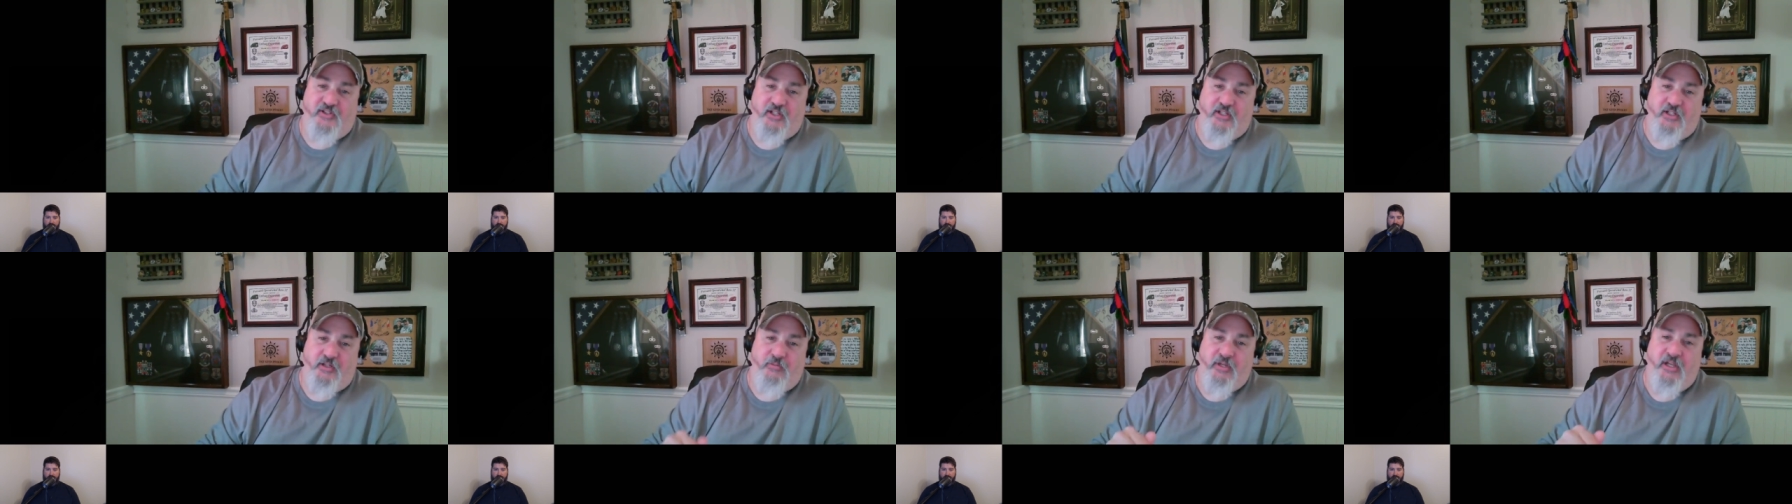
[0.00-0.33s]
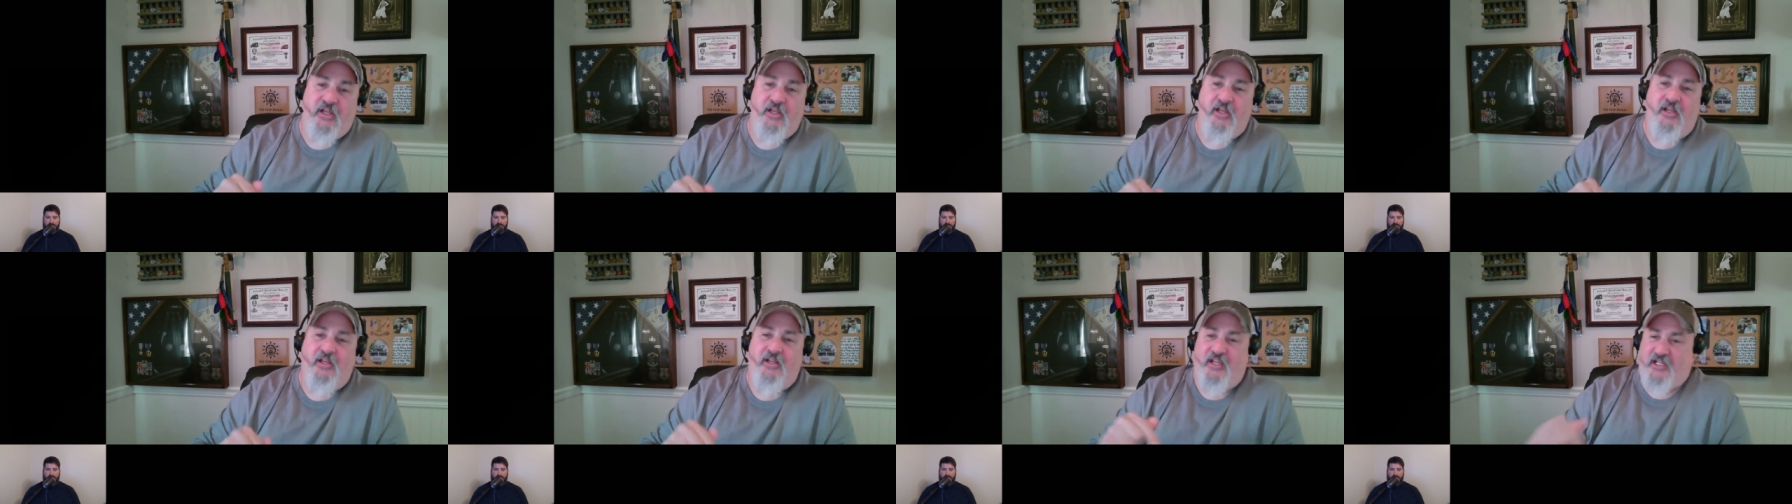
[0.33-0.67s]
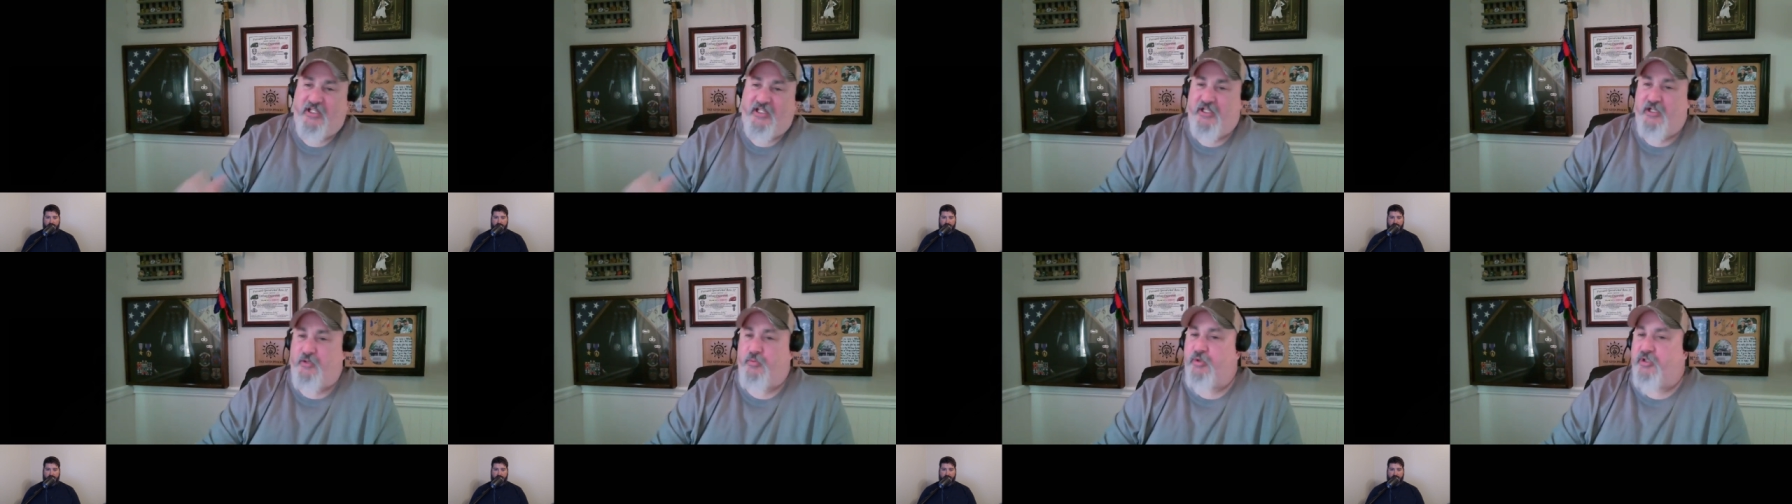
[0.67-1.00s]
them
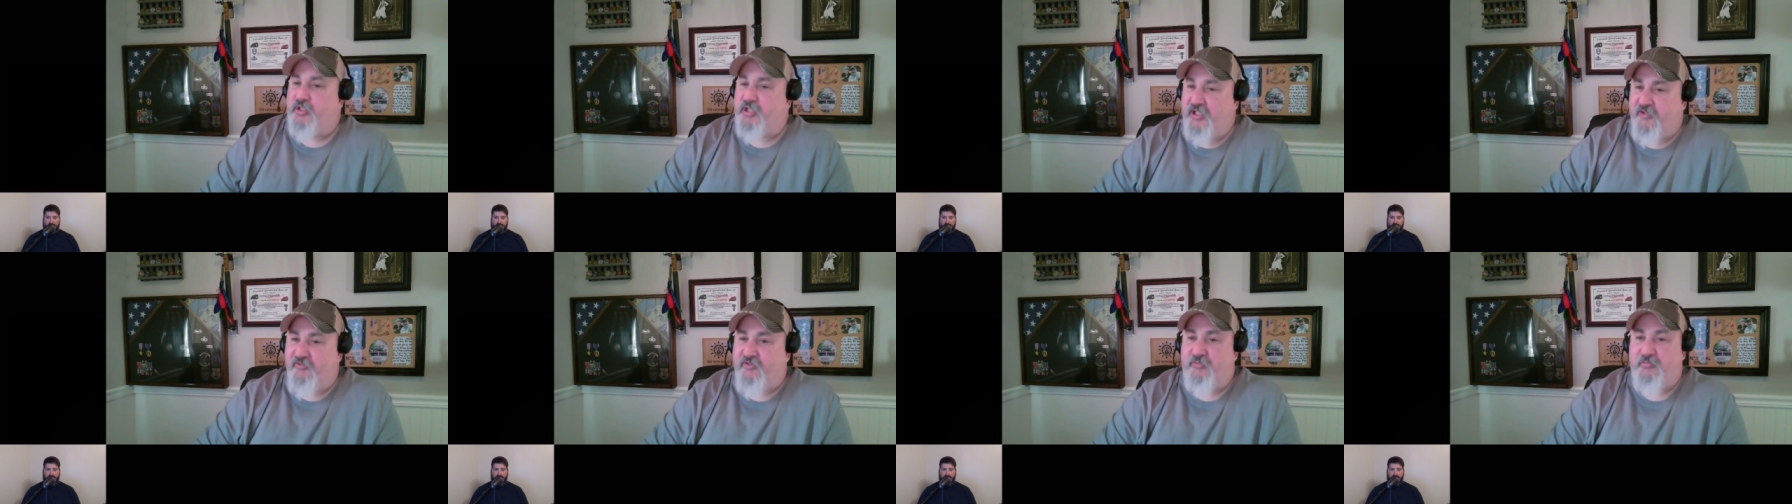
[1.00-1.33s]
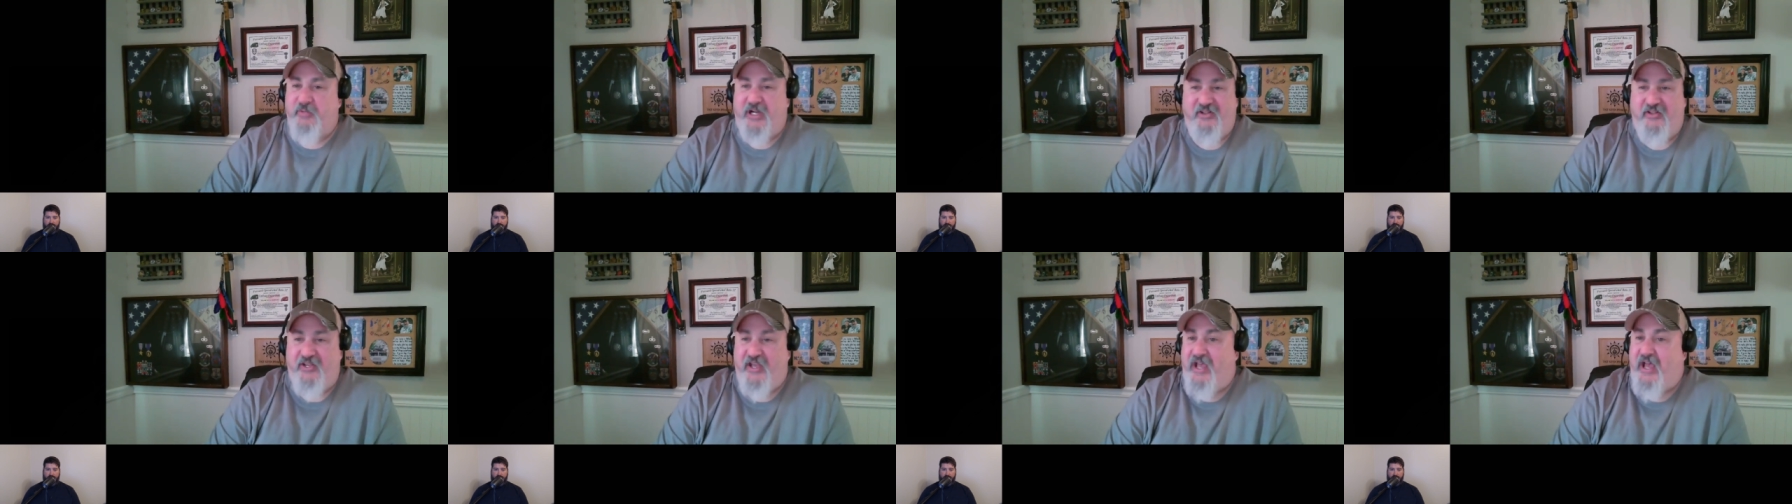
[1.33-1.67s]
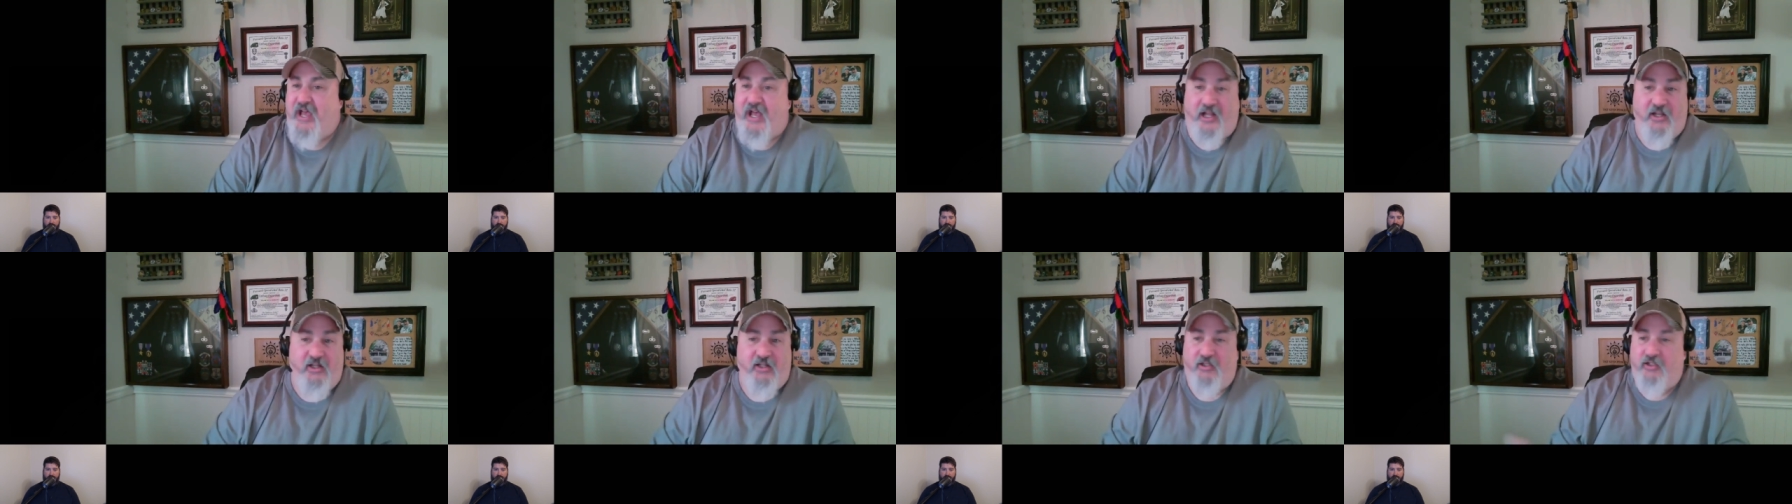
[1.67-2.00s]
and they were given my
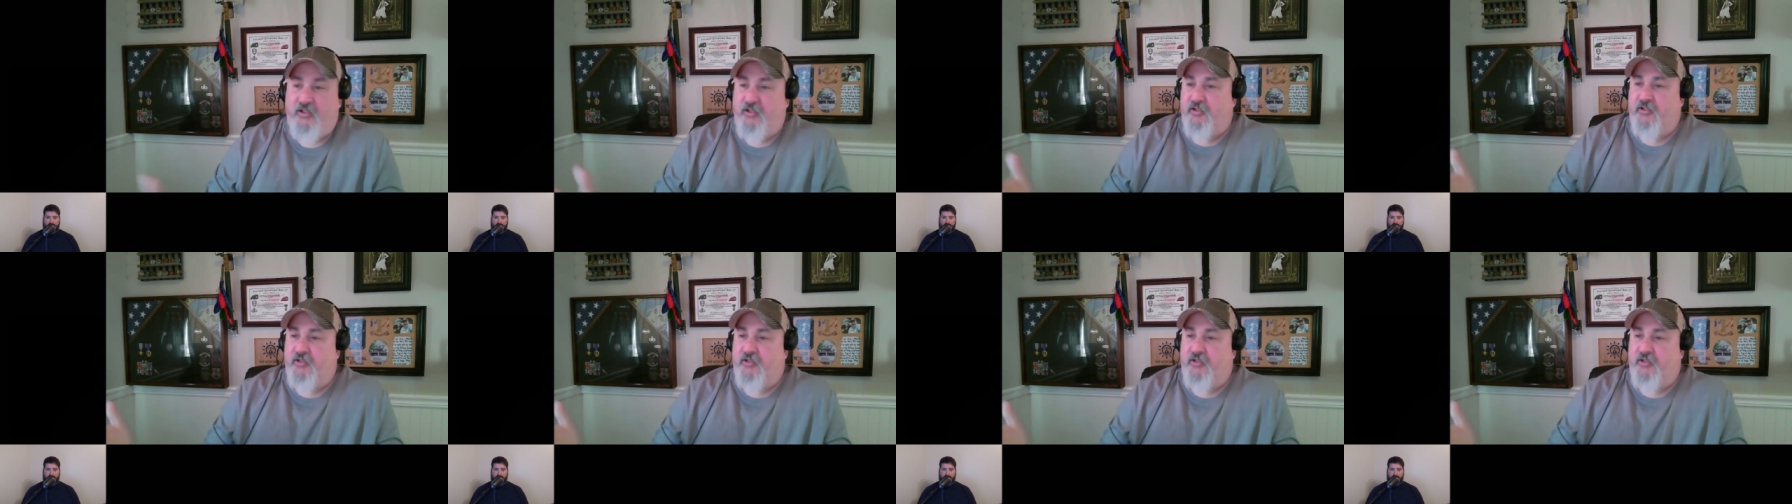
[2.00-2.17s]
TAD.